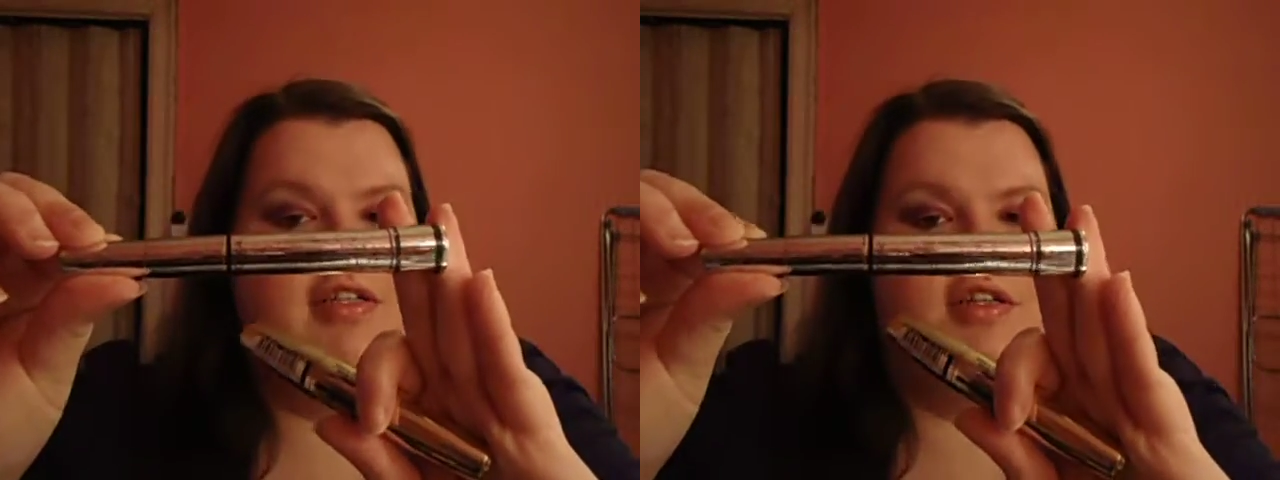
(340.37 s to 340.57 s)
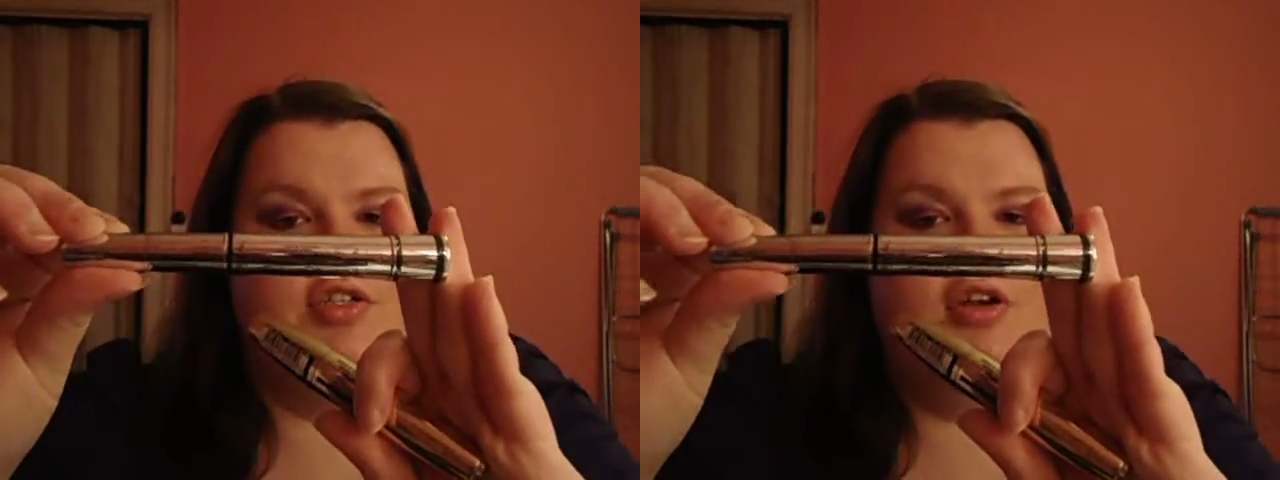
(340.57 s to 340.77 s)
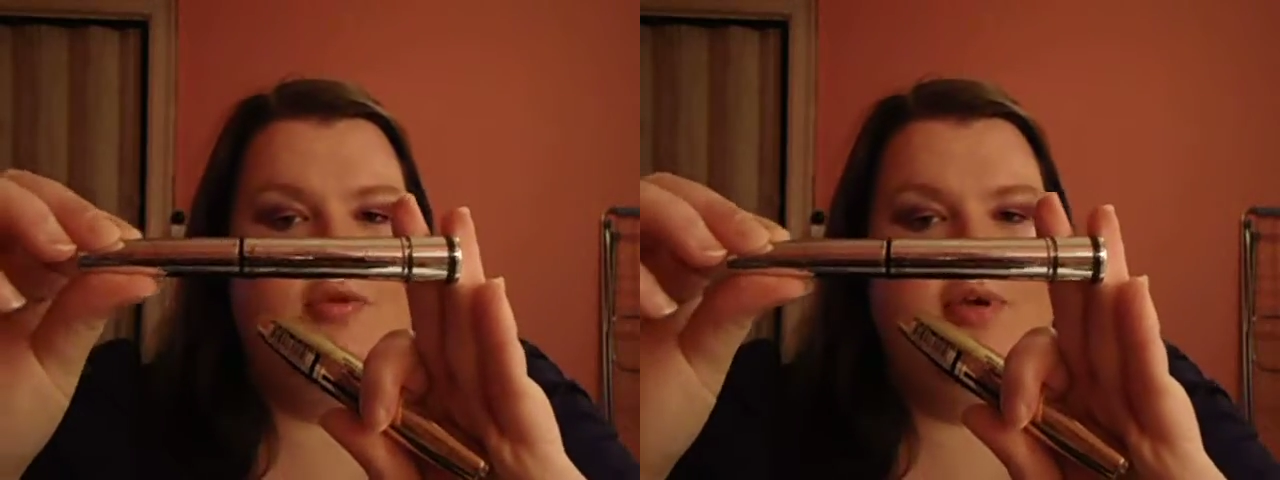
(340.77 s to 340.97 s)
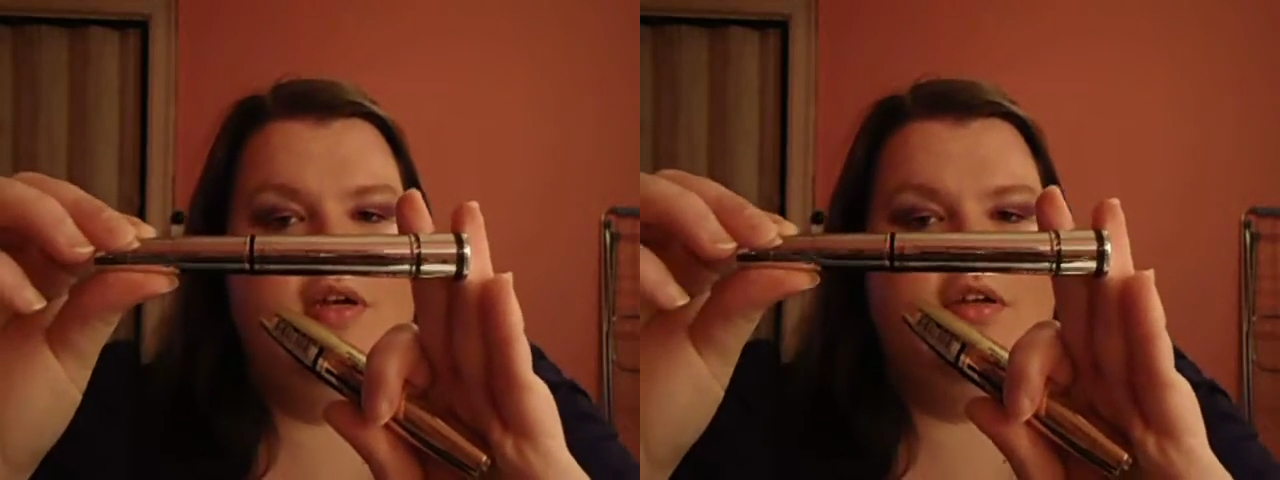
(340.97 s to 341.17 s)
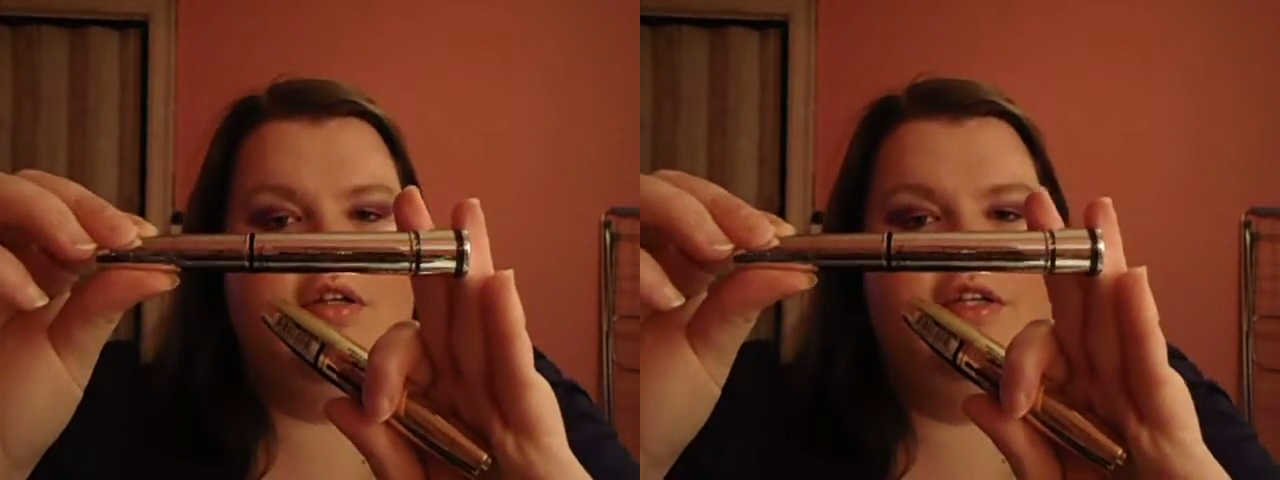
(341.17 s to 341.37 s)
Telescopic
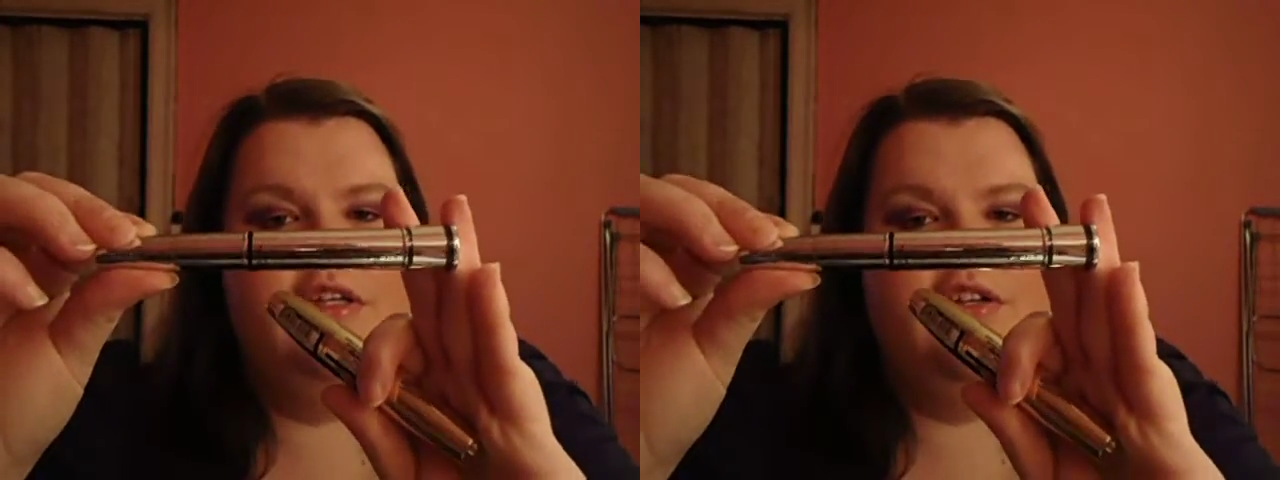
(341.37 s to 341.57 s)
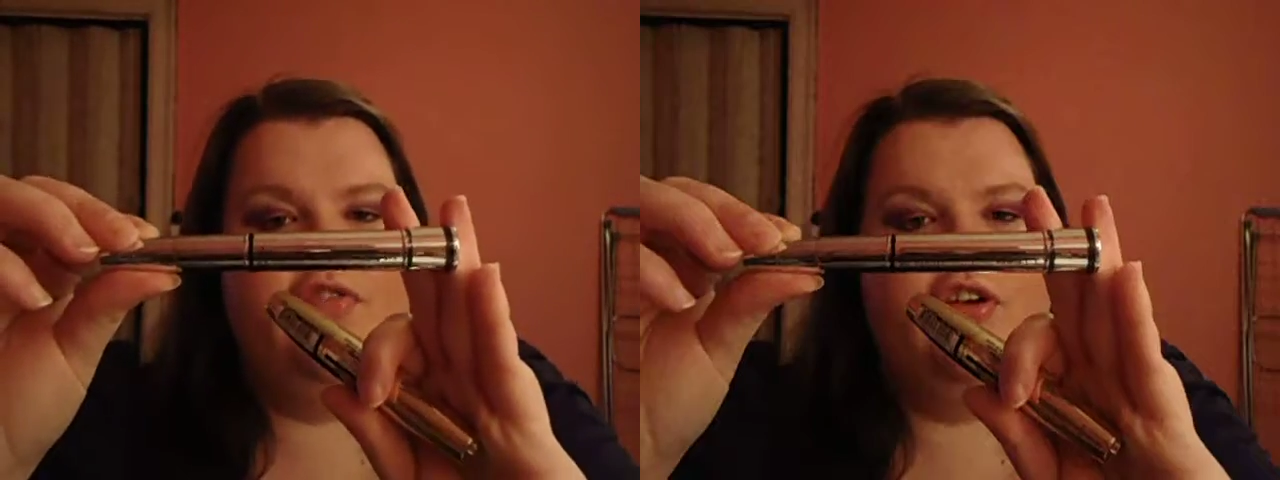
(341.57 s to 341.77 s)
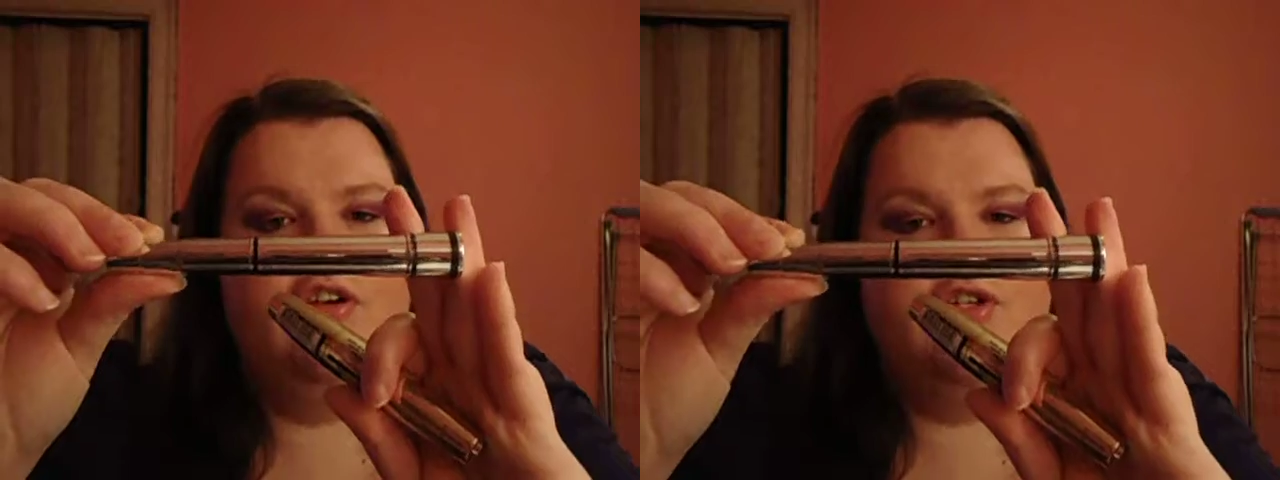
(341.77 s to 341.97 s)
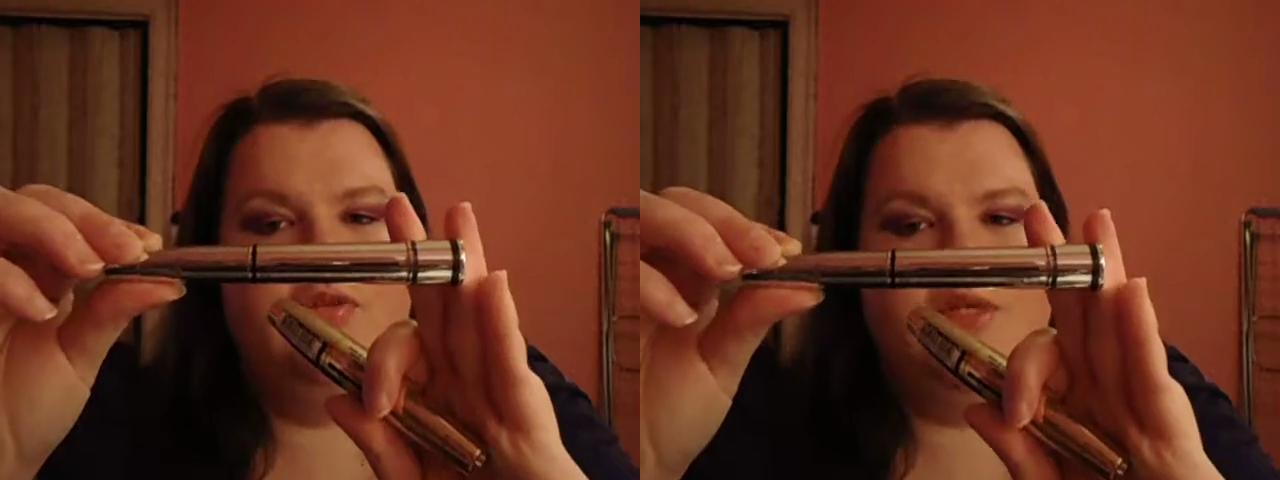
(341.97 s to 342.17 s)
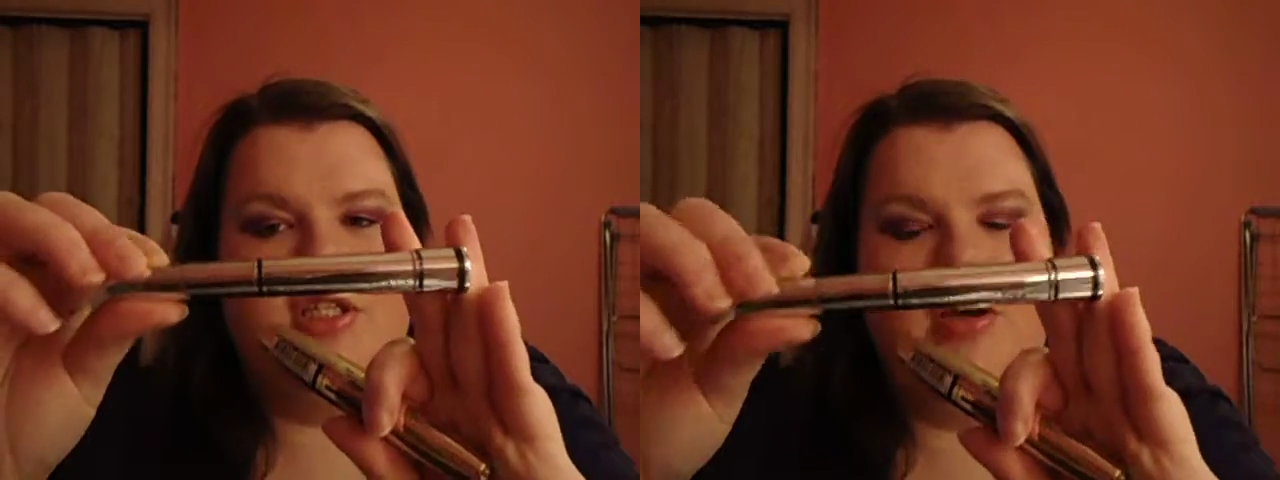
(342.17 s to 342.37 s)
Clean Definition
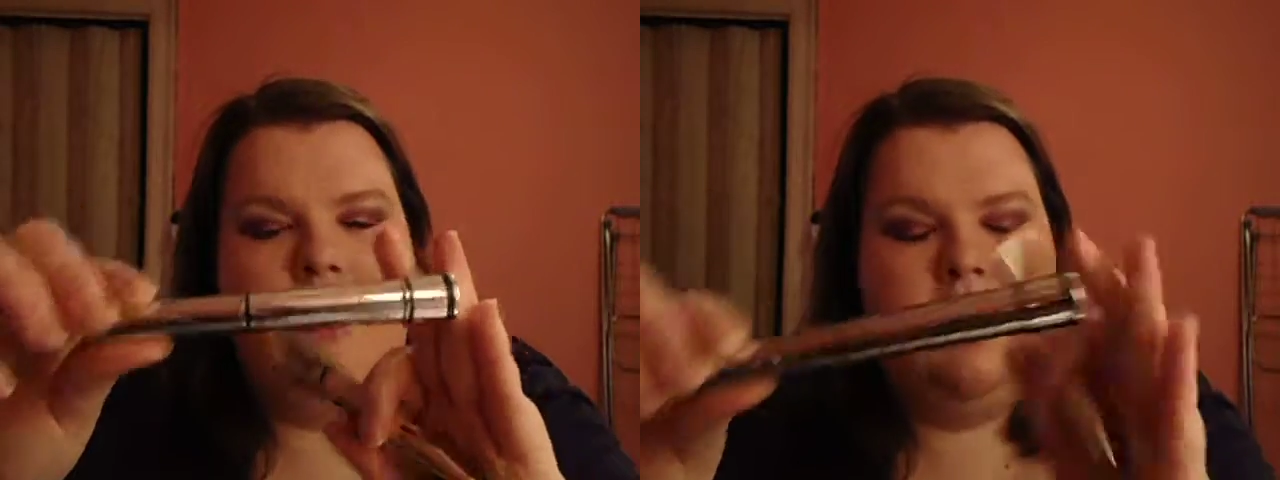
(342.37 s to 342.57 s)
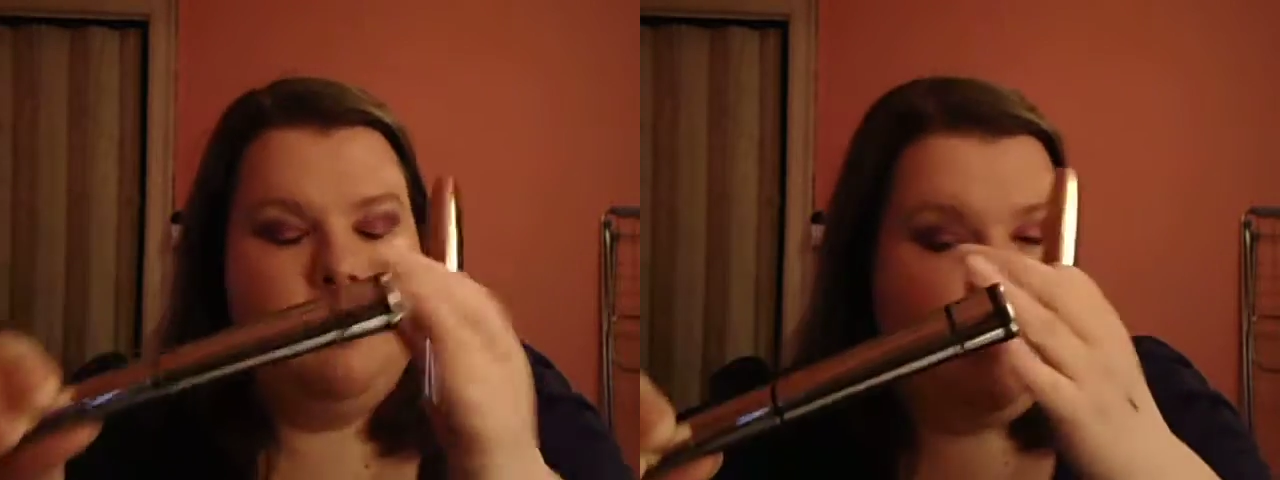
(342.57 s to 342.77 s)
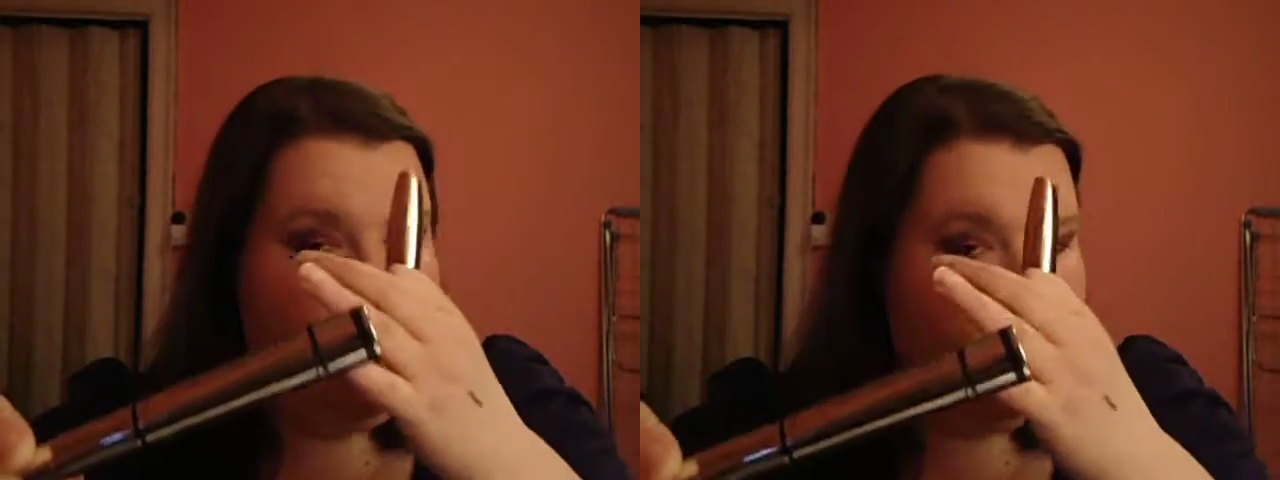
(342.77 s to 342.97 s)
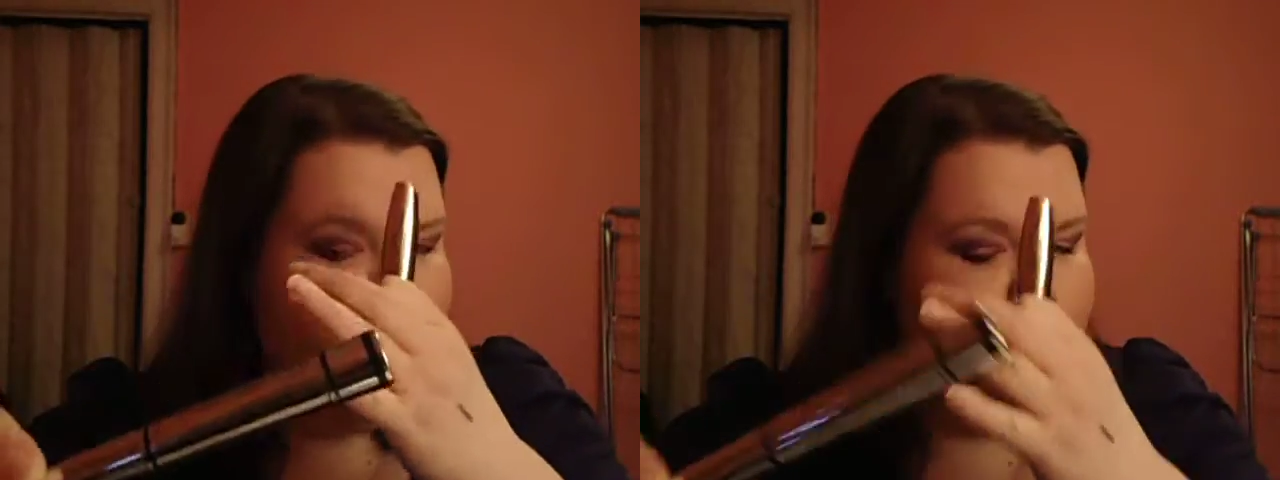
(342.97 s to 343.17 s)
Mascara in black.